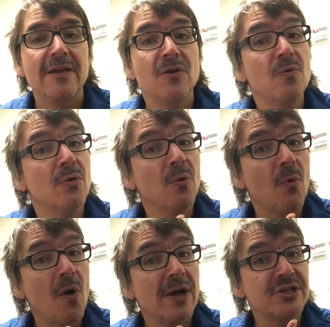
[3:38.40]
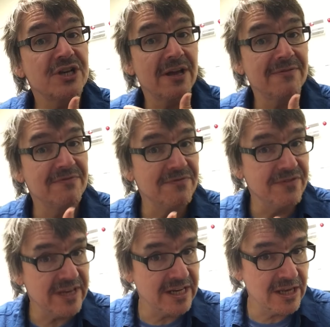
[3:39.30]
You will watch a
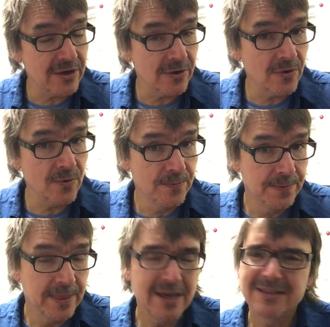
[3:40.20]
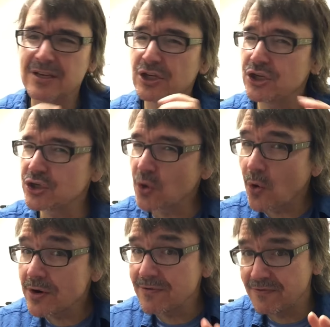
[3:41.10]
video. It's a
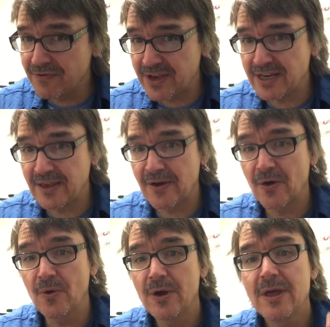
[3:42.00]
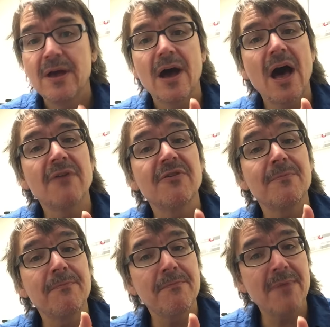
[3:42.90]
short video of a
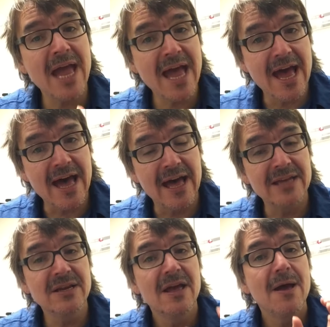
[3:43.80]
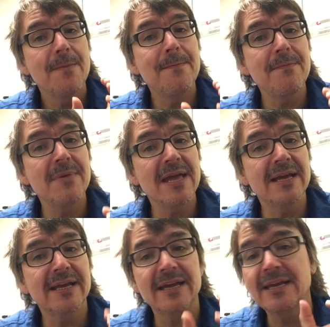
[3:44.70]
man
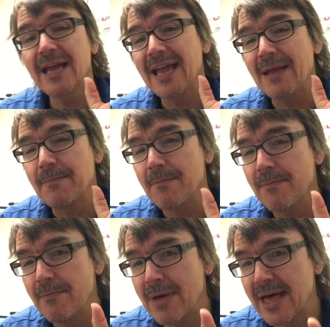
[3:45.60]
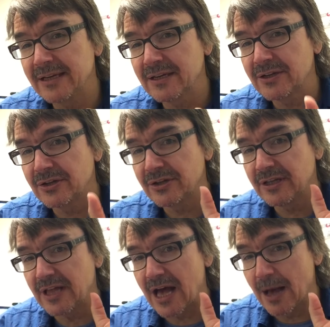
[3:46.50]
making a
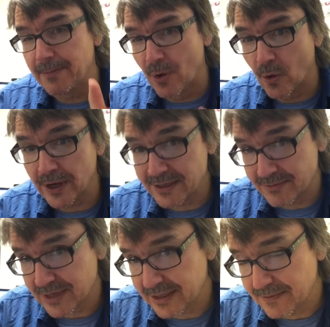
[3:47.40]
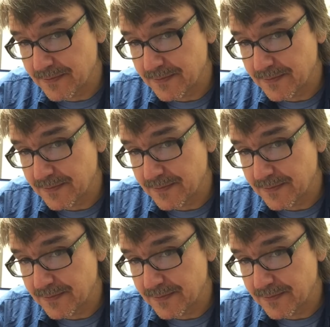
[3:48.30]
medical appointment.